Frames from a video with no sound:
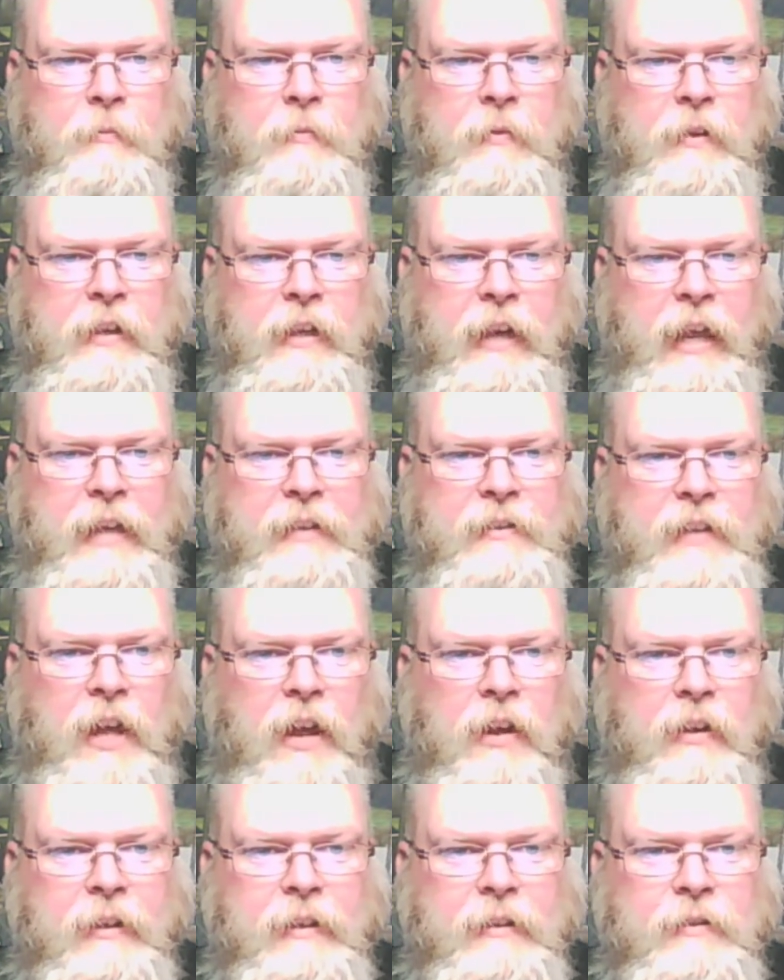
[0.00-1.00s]
Then I
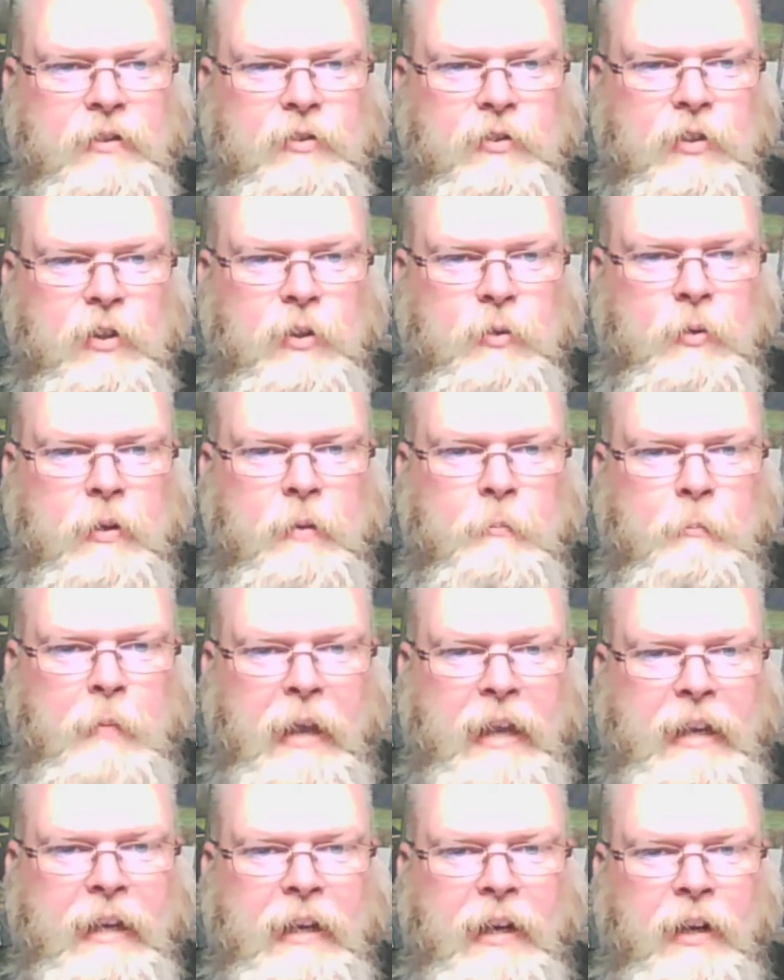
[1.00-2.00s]
saw his children
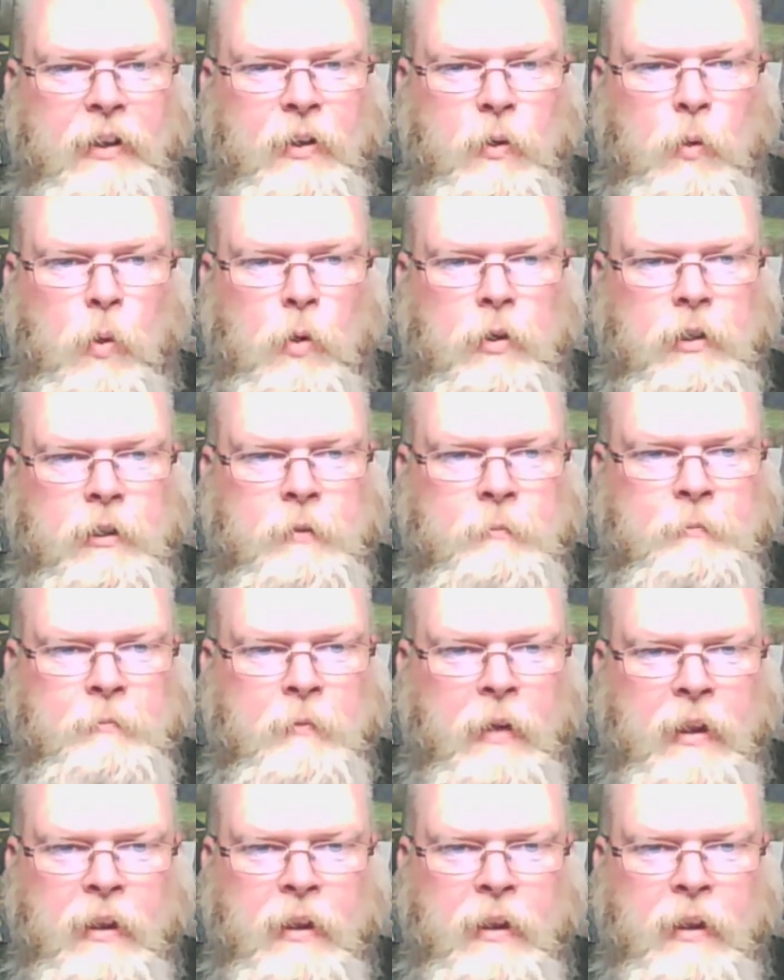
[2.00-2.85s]
begging on the corner.